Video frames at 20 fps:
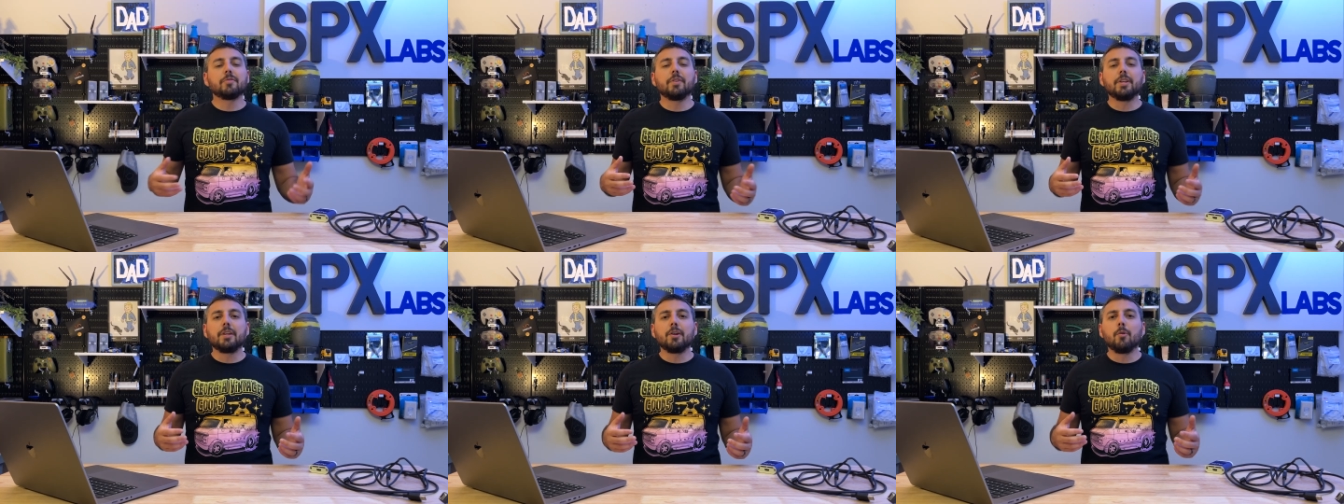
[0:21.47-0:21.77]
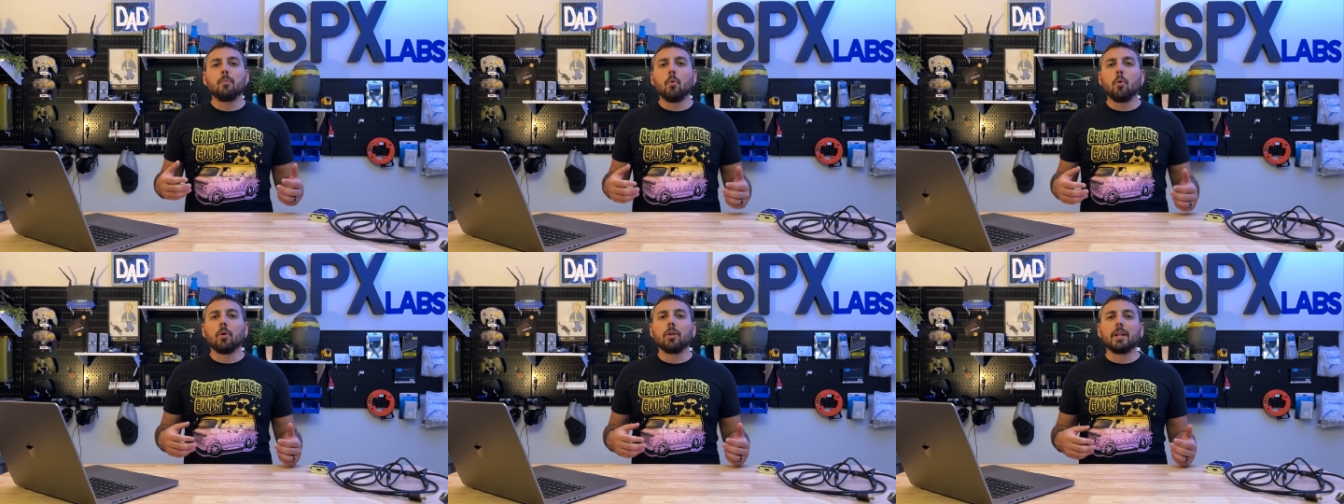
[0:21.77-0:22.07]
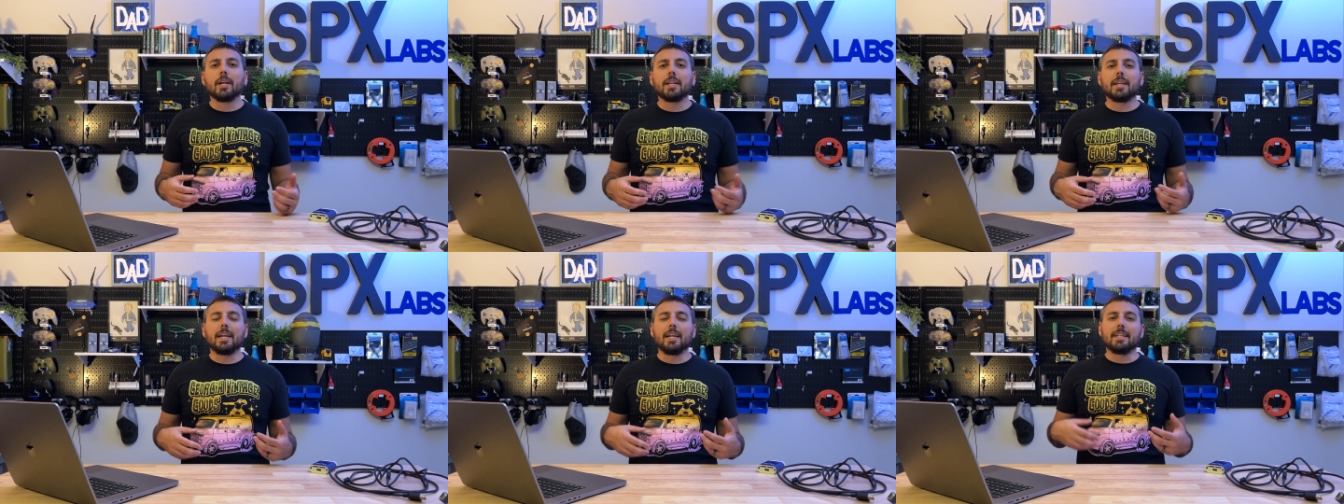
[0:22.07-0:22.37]
video more
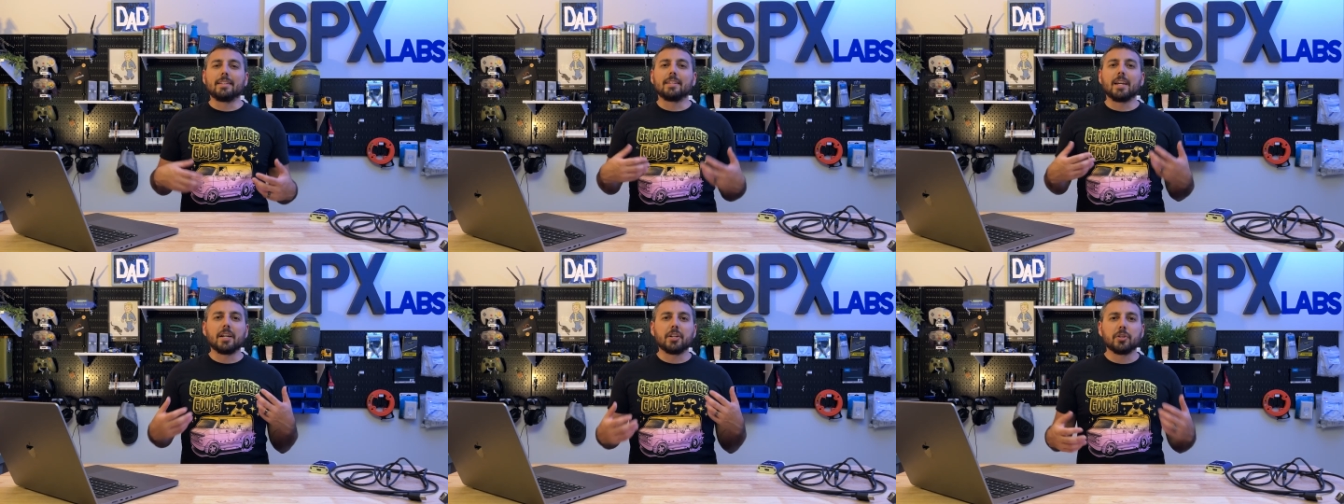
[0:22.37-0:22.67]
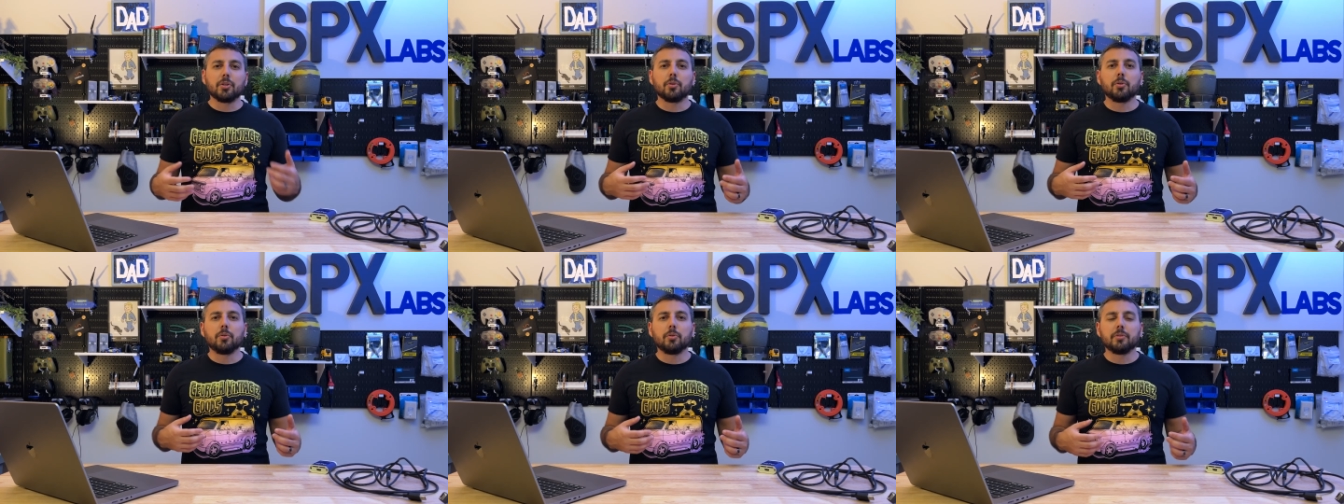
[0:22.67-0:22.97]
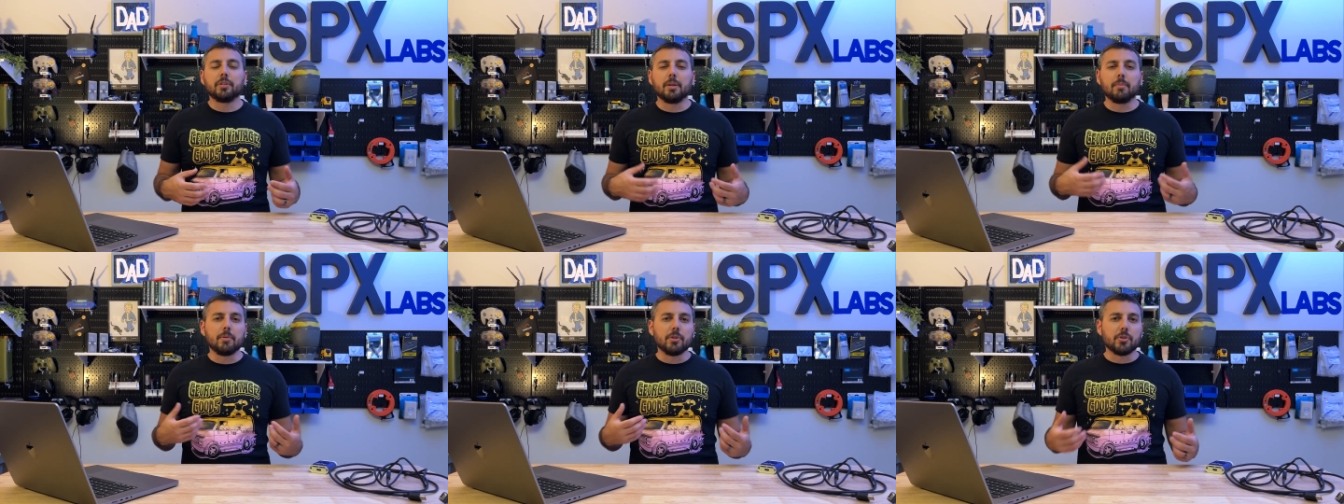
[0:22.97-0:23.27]
like a technical
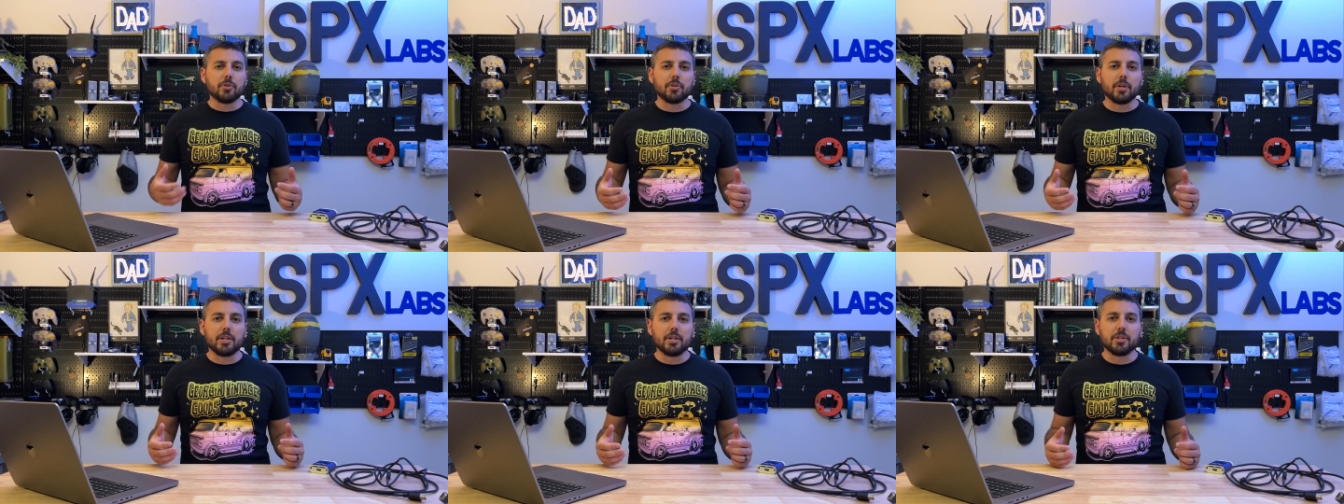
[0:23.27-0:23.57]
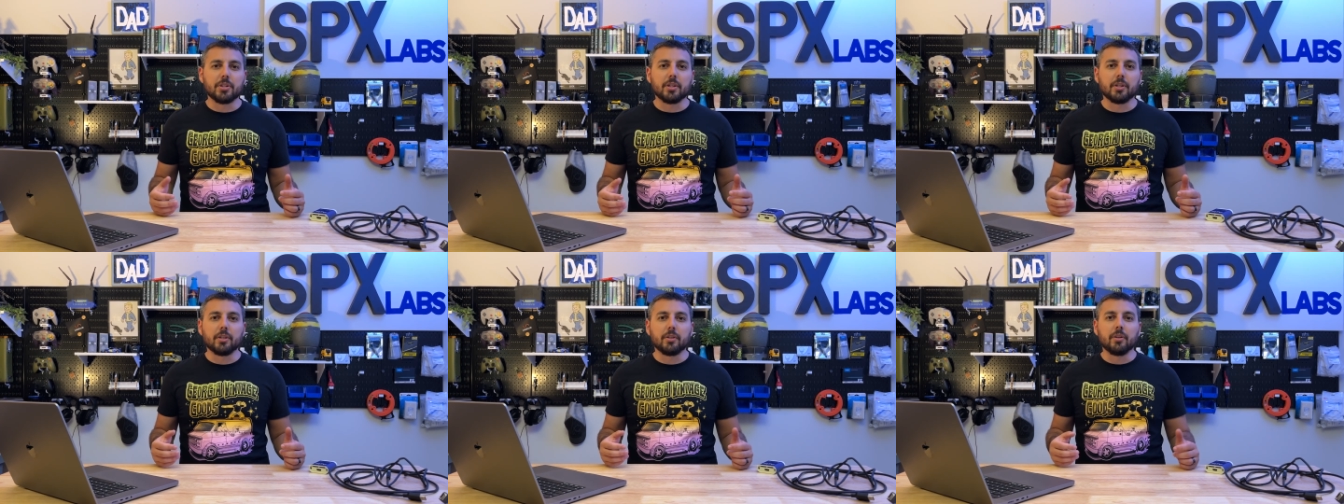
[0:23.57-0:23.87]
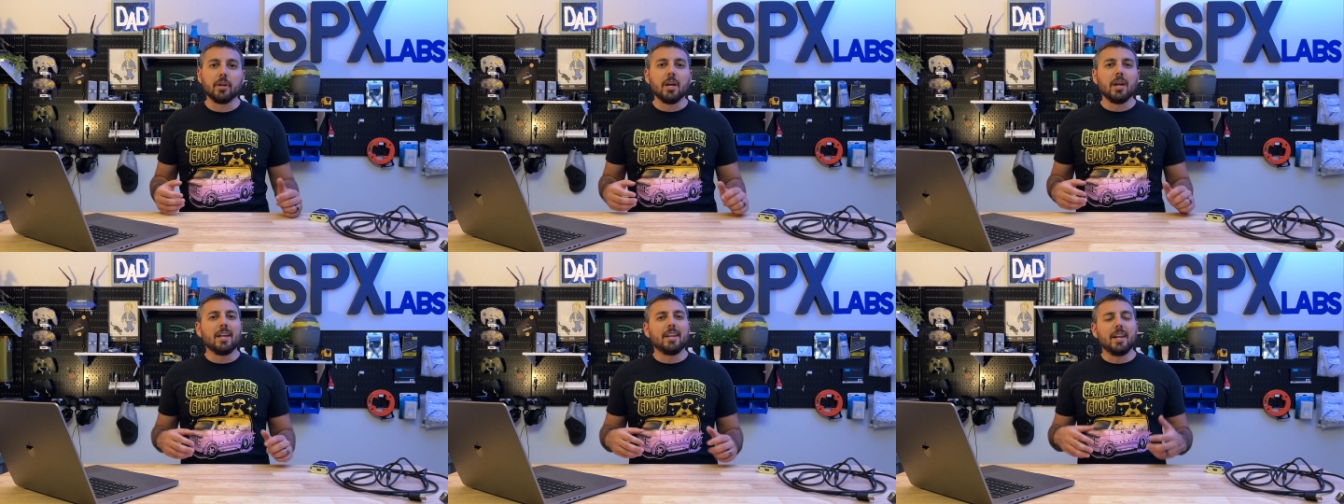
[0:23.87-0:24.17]
demonstration,